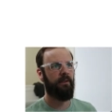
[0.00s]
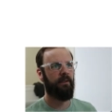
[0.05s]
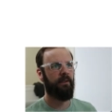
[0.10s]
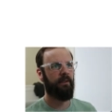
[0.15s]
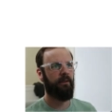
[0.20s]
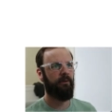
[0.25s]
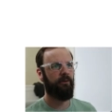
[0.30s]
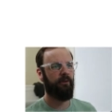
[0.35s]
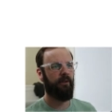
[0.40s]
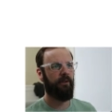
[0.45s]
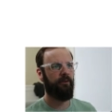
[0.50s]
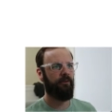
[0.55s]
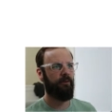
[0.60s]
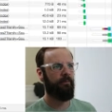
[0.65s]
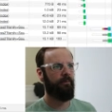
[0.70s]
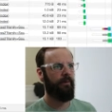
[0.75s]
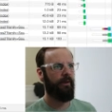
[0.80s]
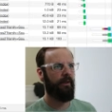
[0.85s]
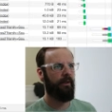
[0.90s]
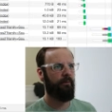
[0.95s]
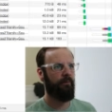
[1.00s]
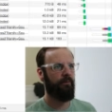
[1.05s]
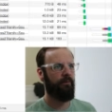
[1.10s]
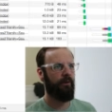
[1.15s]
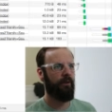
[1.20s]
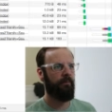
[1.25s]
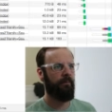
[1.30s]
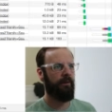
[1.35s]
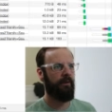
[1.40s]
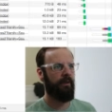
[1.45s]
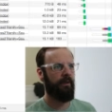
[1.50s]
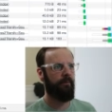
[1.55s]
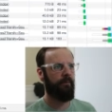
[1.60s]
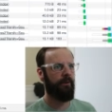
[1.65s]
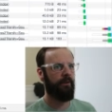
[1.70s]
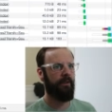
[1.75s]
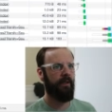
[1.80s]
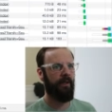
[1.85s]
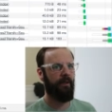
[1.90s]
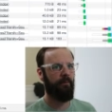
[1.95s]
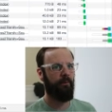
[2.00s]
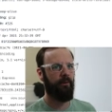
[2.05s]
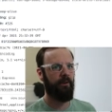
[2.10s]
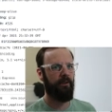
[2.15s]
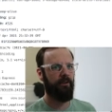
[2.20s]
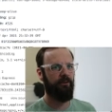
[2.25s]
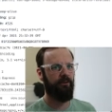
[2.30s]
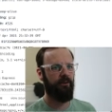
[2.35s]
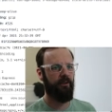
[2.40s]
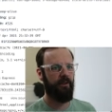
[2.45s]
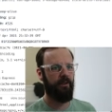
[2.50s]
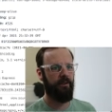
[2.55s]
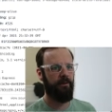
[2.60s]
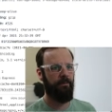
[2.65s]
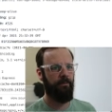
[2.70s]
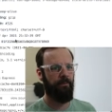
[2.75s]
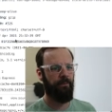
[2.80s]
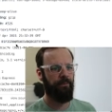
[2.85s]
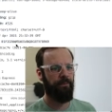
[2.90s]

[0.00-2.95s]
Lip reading: That was awesome. And then if we come to the network tab, we're going to see